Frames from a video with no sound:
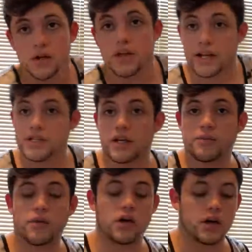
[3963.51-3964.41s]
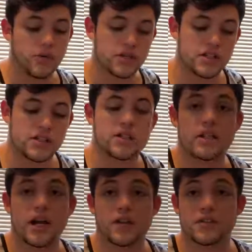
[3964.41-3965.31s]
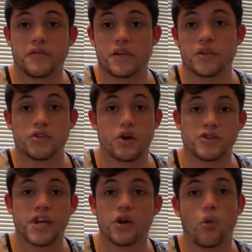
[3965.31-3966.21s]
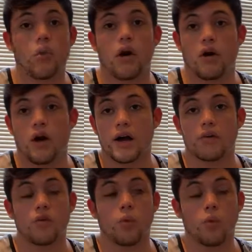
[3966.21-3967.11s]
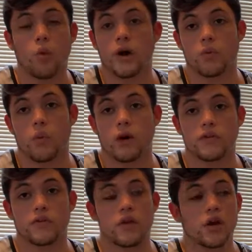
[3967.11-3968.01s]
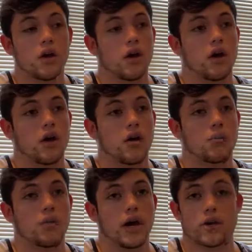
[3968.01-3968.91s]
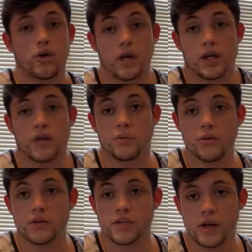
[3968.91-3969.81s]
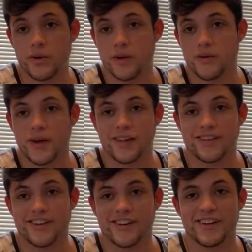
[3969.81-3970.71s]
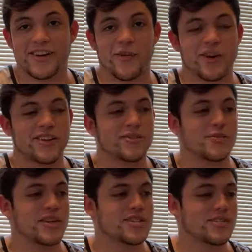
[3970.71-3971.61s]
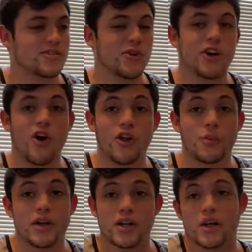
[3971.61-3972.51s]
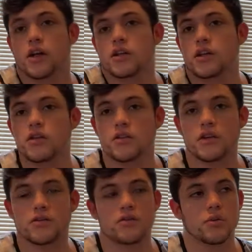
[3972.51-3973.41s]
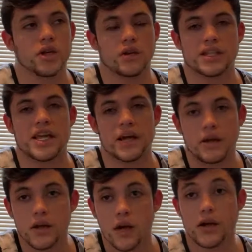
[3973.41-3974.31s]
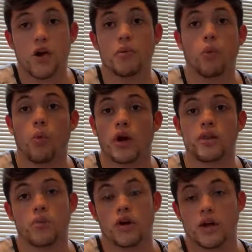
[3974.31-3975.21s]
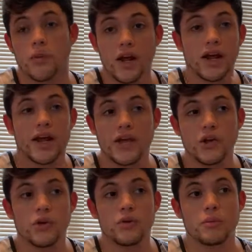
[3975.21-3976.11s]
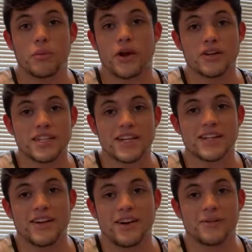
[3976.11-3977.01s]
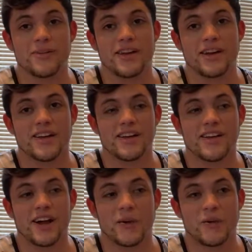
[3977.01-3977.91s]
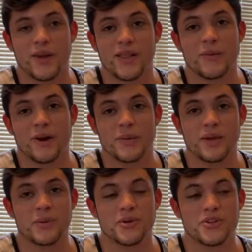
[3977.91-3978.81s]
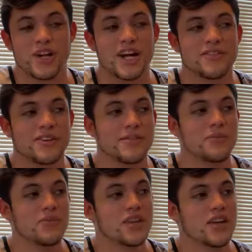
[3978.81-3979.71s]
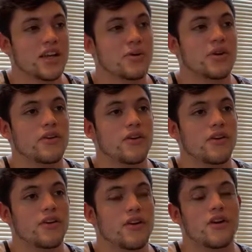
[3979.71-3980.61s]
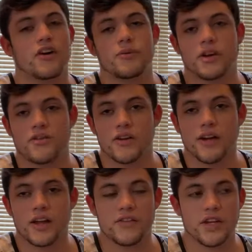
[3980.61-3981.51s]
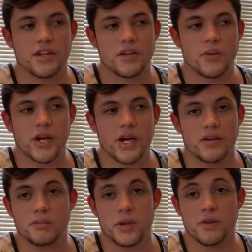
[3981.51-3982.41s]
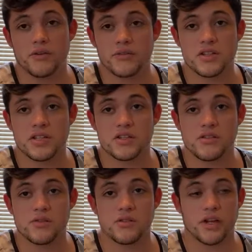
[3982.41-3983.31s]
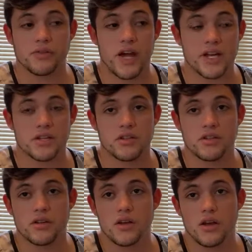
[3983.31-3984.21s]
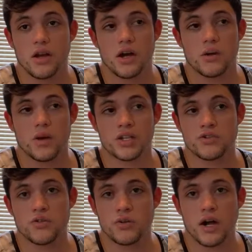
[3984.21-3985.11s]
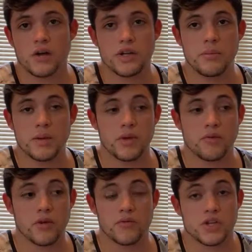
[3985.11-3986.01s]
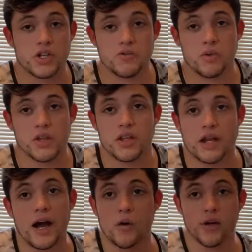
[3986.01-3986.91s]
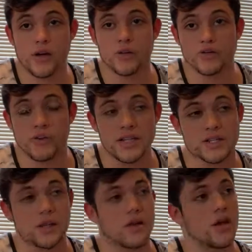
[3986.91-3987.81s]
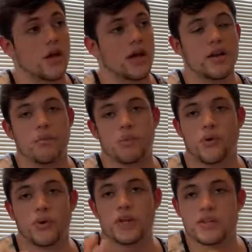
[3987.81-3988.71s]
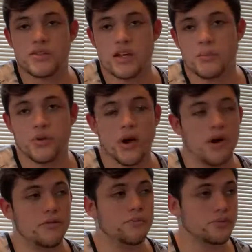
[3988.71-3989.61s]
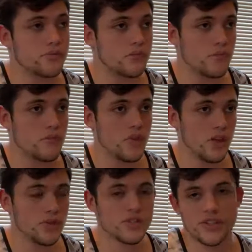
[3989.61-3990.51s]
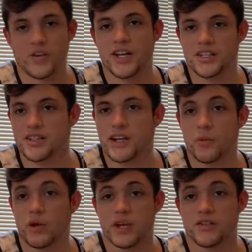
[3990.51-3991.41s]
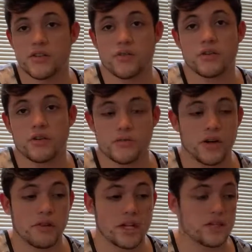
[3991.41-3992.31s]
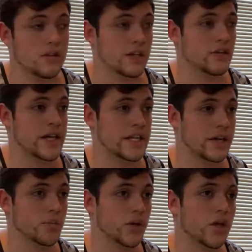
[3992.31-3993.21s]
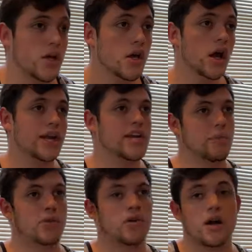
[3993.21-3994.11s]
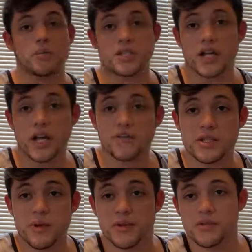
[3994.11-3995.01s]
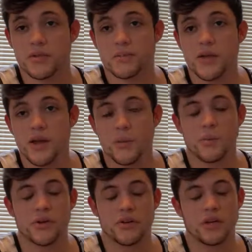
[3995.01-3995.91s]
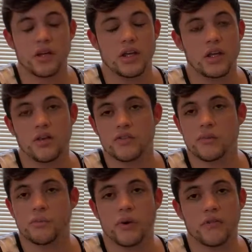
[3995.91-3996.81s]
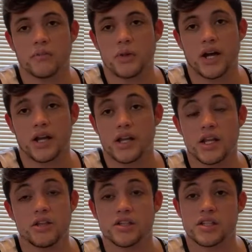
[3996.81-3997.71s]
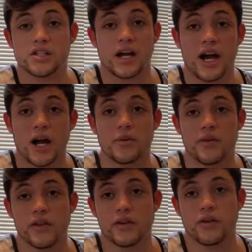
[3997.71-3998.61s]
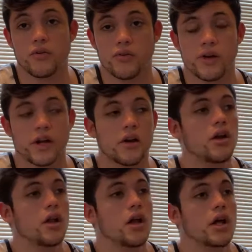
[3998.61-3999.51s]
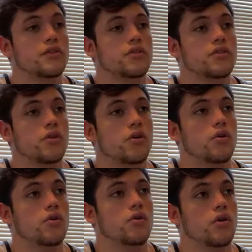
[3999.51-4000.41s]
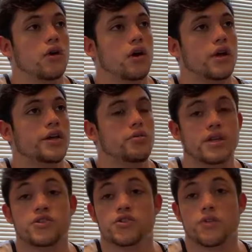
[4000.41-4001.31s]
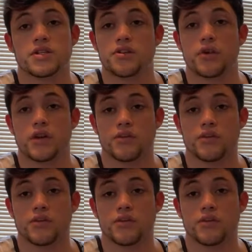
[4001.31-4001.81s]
Like I said, I was on 69. I was having an issue. I was hitting a wall. I don't know what it was. I couldn't get into boost, and I wanted to race. I wanted to do some races. So I call him, and he said he was going to bed at like 10. I call him at 1 in the morning. Hey, dude, my car's acting up. Like, I really want to be able to drive it. He went, all right, whatever. And then he went on, made me a 56 tune. I flashed it. I drove around. He made me a revision within an hour, and I was racing. I ended up blowing an intake boot off and losing the race, and then I won against a 335 later that night. But I can't promise that kind of experience with him. But he goes above and beyond, and he does it as a hobby rather than a career. And so he really enjoys doing it.